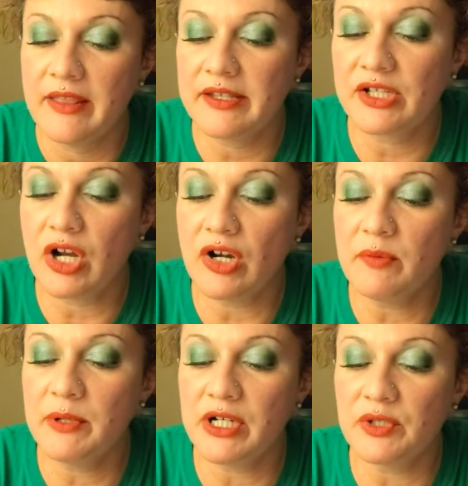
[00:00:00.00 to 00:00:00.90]
This card
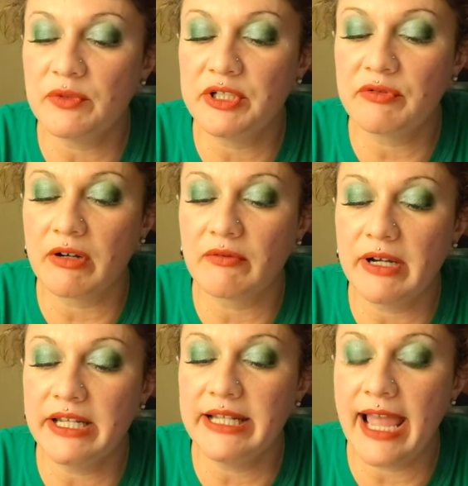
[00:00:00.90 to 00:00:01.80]
appears when you are
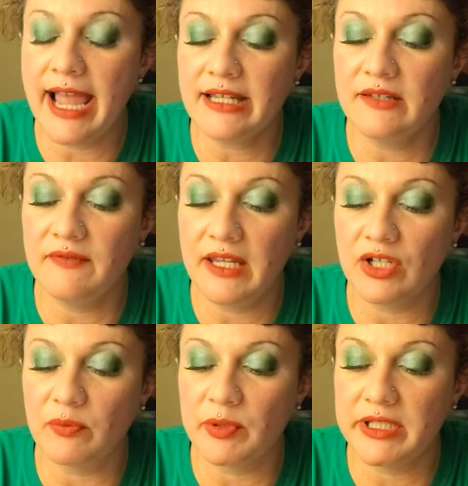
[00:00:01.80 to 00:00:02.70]
ready to activate
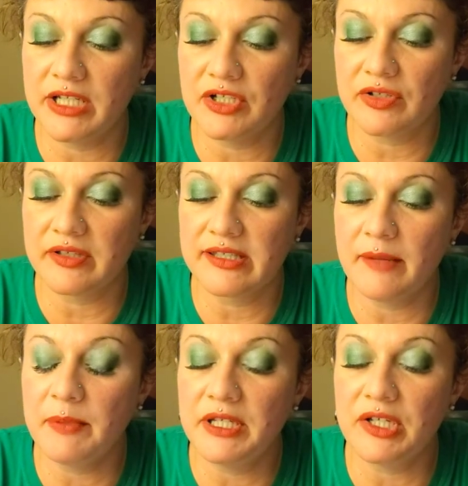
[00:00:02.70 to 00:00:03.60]
your potential and
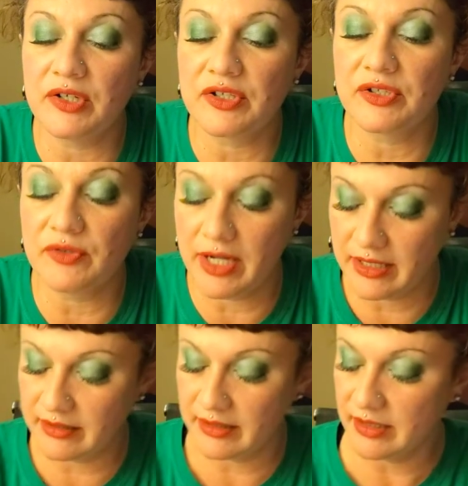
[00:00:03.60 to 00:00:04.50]
step into your strength,
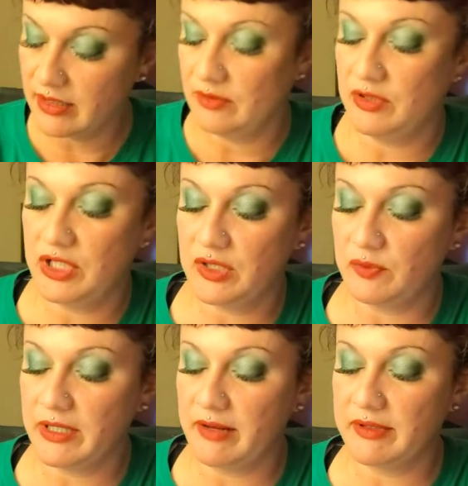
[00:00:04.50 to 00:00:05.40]
which is
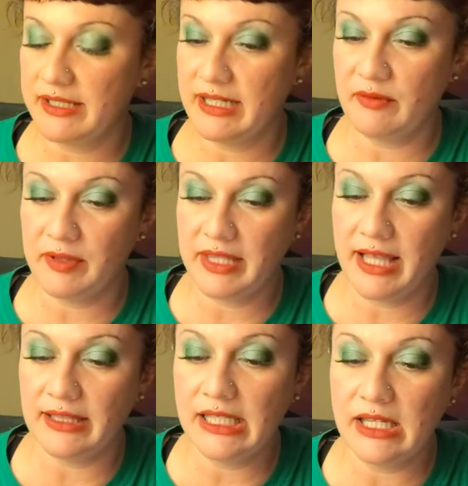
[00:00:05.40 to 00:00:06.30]
what I was seeing with
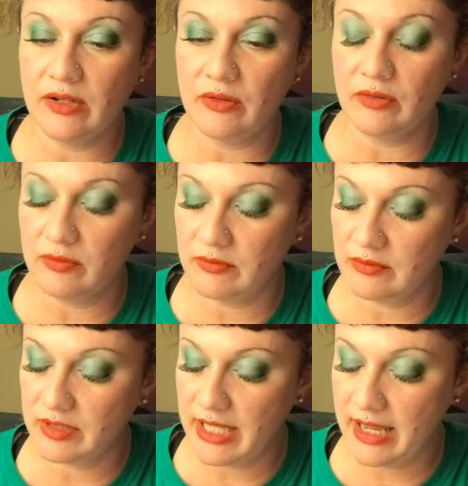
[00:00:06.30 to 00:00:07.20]
that Leo,
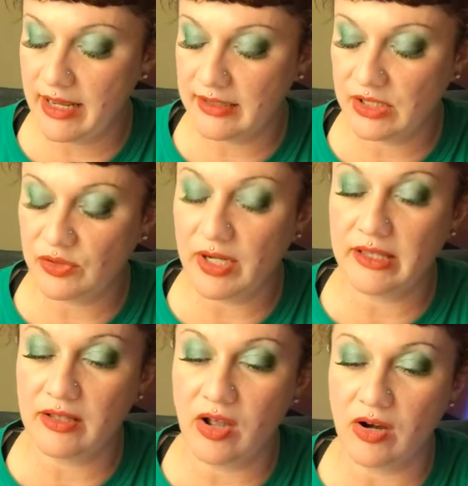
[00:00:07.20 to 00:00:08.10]
that strength
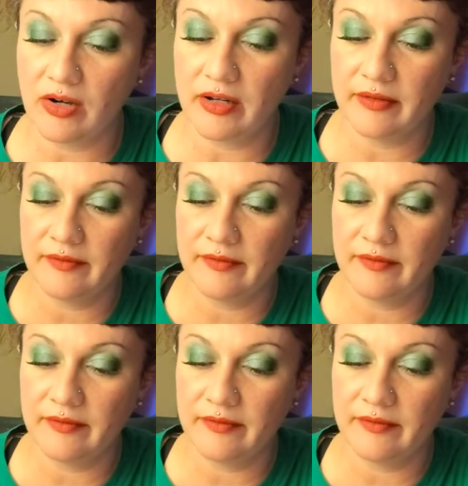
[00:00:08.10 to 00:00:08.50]
card